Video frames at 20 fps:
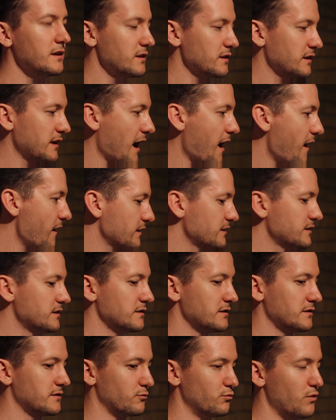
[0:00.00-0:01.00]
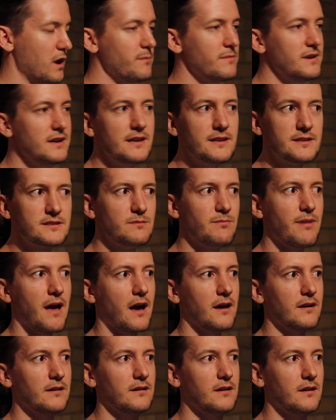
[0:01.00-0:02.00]
Characters reminisce
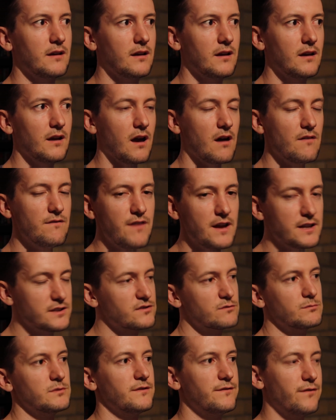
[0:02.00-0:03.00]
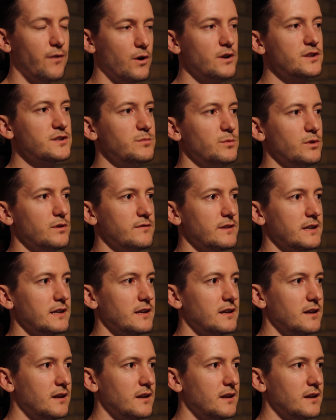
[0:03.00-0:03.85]
about events from the first movie